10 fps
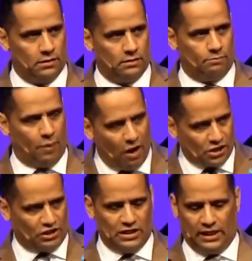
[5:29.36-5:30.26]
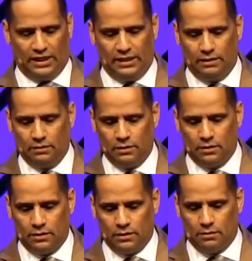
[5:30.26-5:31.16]
personally,
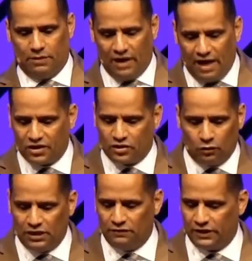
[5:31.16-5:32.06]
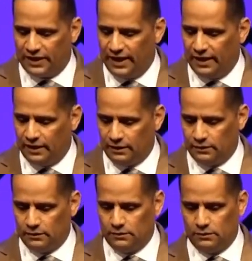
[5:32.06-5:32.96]
but others don't even care.
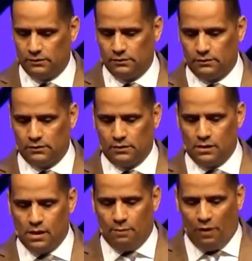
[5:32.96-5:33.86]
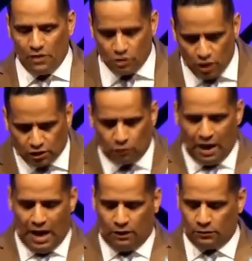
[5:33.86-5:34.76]
But when you look
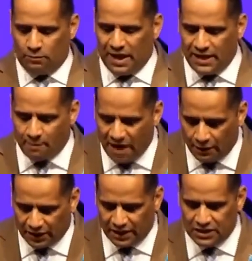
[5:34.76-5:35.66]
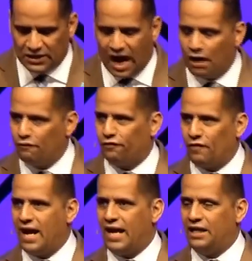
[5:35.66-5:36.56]
around, many Americans are
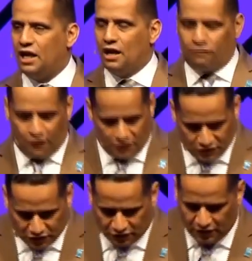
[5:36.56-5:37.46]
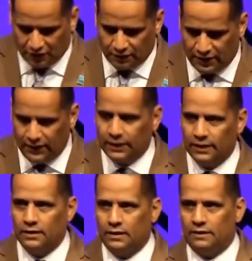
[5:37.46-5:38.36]
afraid for their security
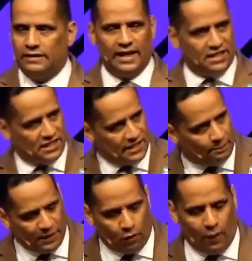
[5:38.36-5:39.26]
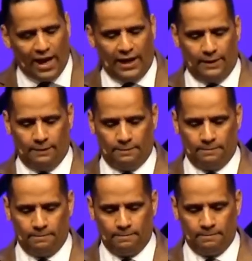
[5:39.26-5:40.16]
that is slipping away.
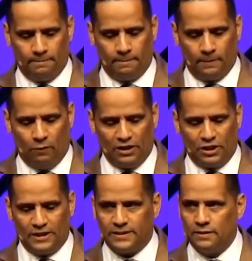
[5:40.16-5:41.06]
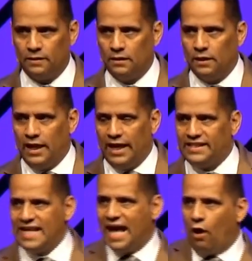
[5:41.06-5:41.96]
Watch this. It's
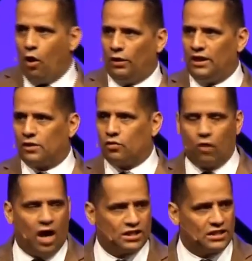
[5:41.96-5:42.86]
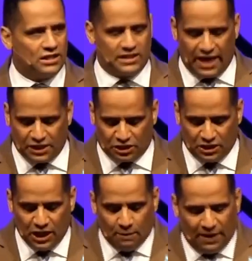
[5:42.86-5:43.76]
not only across this nation,
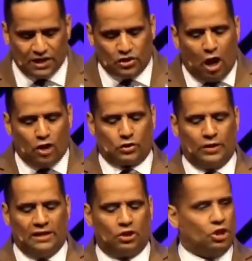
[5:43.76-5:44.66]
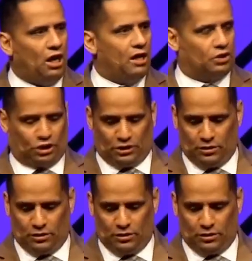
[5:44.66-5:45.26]
but it's also in the church.